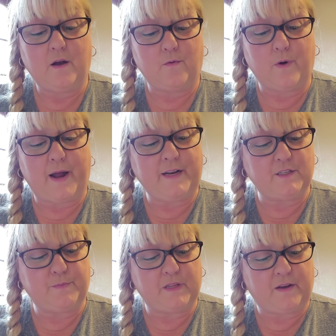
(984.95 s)
ride
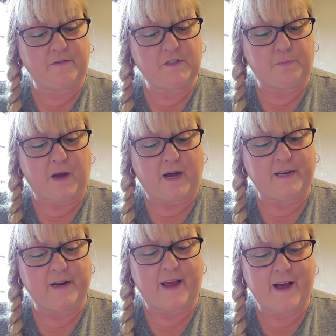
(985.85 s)
his beloved Spot,
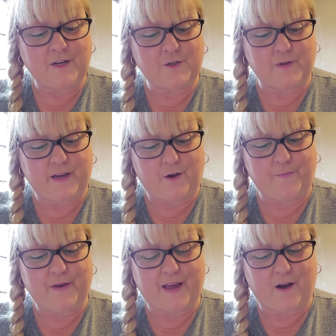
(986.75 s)
and actually
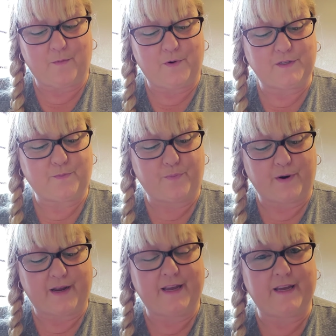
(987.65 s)
help the cowboys bring